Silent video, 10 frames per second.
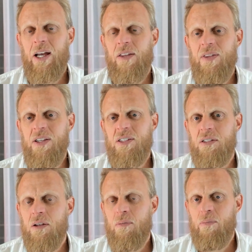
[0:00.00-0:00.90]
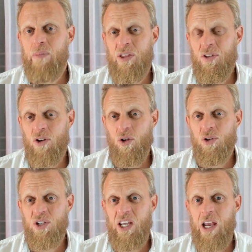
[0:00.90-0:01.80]
this
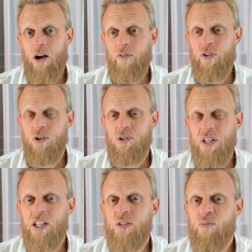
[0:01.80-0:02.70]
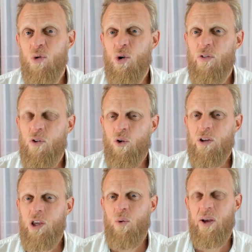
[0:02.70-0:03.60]
methodology here I've used is more for a
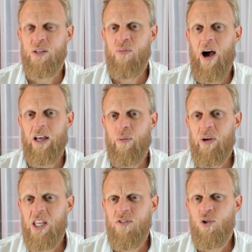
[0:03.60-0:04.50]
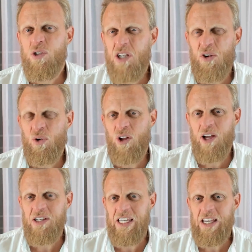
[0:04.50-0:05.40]
U S market, but it gives you a general
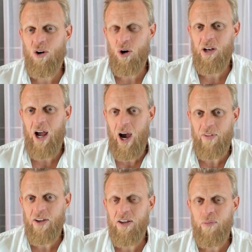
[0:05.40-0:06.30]
idea on other